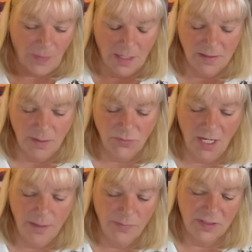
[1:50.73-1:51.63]

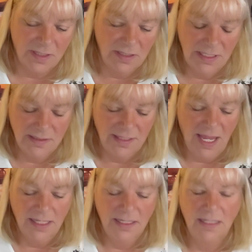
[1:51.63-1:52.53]
sometimes this
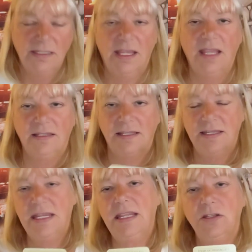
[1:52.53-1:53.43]
can indicate the
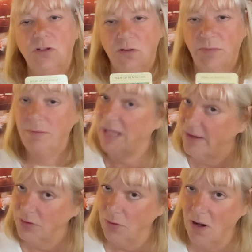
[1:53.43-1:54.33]
need to maybe
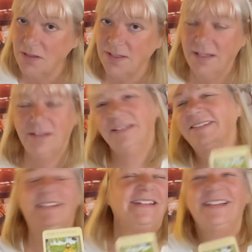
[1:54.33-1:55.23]
have a garage sale,
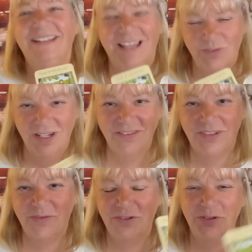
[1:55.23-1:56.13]
get rid of
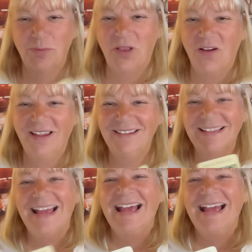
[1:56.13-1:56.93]
some of your belongings.